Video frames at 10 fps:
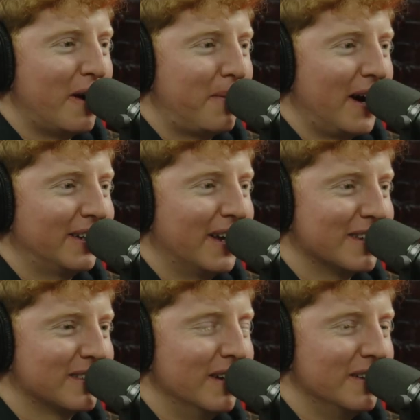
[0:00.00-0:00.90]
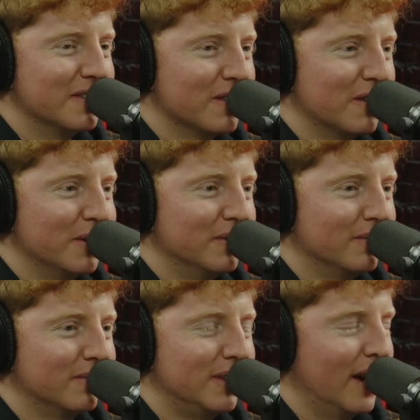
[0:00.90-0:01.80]
podcast, ladies and gentlemen.
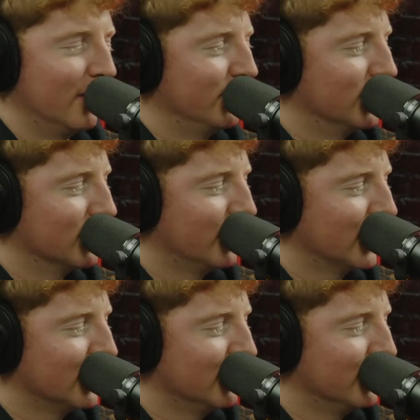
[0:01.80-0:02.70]
Yeah, this is a fucking.